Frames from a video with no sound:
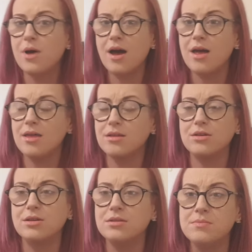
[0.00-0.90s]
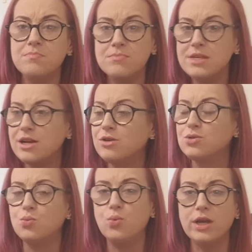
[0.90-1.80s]
but there
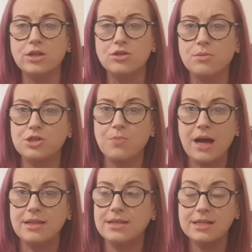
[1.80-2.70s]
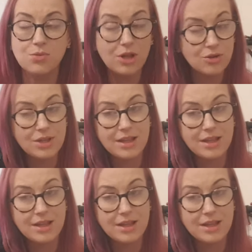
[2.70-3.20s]
is way too much bad in this world,